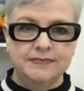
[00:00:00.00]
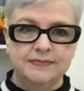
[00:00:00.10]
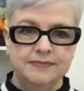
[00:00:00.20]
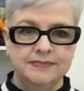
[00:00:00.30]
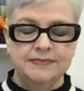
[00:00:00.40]

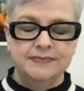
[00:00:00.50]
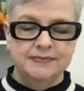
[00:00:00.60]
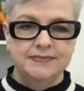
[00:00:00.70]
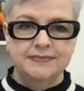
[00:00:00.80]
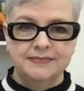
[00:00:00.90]

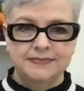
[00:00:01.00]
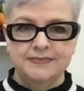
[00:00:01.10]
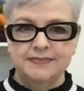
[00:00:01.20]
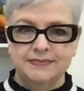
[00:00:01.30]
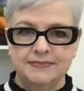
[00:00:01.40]

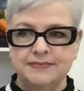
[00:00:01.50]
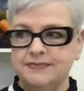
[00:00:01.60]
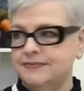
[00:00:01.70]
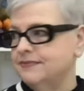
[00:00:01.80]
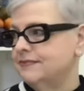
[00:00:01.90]

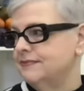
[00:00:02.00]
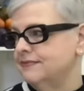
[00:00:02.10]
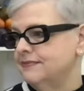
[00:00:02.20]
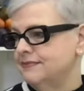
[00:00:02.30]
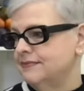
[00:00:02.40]

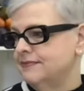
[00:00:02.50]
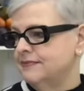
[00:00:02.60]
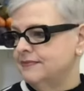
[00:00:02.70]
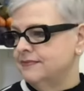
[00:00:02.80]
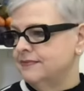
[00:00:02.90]

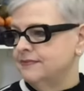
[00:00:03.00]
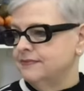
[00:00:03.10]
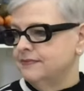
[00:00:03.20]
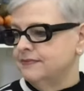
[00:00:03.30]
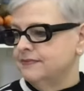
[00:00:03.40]

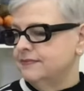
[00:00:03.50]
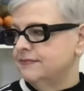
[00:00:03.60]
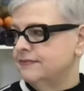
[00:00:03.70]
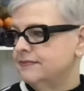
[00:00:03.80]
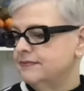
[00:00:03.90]

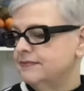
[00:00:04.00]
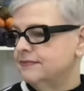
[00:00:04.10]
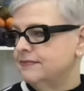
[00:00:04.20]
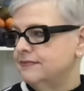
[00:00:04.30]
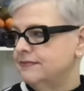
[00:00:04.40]

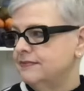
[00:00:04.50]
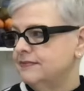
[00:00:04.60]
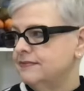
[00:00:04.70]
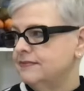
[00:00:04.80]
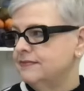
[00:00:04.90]

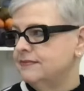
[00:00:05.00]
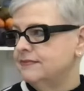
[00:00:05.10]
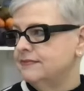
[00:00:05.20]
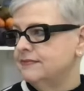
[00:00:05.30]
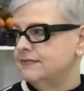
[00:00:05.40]

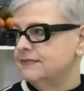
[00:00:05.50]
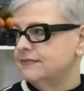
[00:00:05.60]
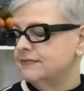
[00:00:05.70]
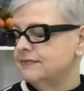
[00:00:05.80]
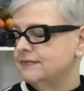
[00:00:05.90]

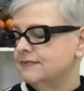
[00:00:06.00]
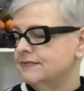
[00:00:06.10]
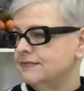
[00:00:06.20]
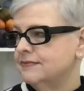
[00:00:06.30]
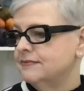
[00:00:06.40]

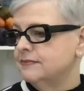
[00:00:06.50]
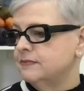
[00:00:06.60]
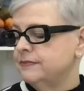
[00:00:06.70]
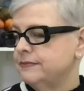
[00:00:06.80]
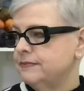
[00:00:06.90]

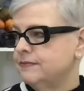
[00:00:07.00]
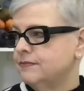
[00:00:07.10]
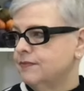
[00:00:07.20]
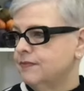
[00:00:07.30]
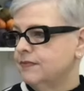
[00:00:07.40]

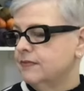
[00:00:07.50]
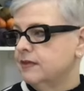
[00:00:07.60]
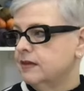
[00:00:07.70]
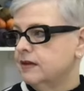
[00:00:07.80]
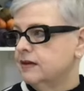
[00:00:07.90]
This person isn't speaking.